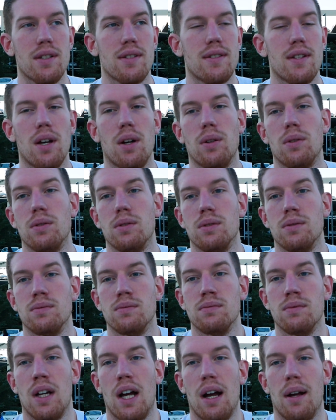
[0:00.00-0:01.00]
So
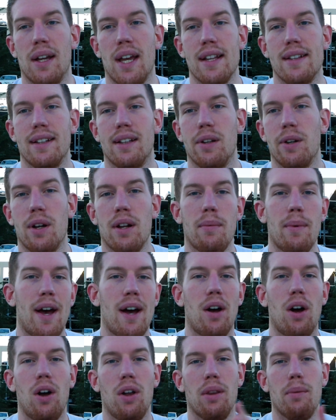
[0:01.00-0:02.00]
I'll get to learn
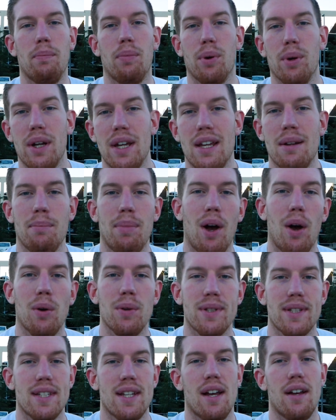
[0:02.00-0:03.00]
about all the pre and
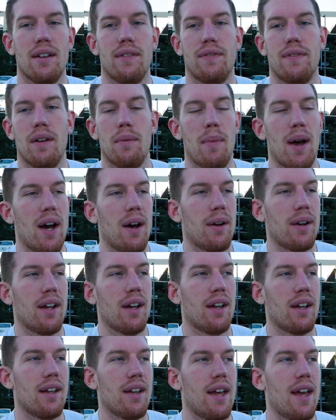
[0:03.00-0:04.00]
post stuff about
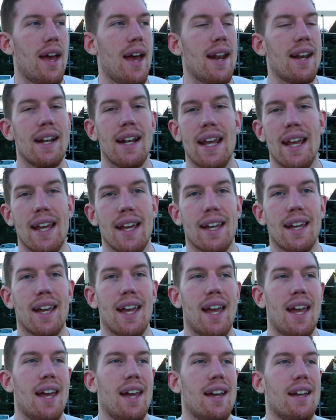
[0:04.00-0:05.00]
uh, editing
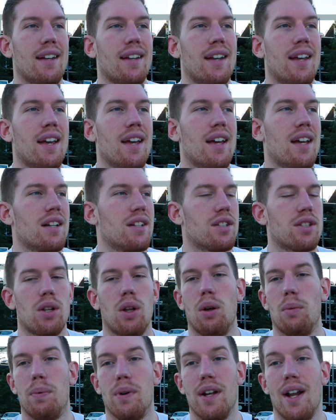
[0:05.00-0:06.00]
and just the
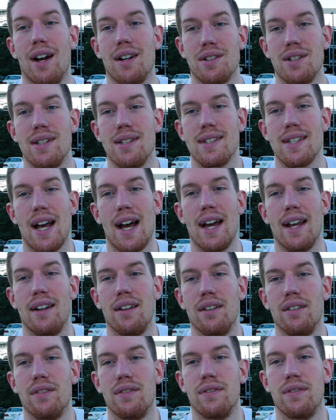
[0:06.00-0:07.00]
whole production side
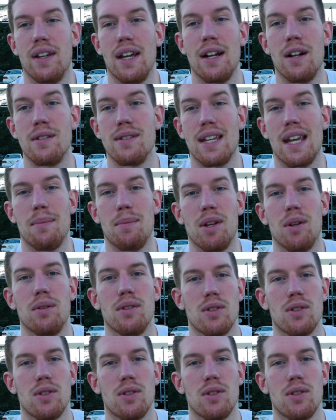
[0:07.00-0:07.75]
of entertainment.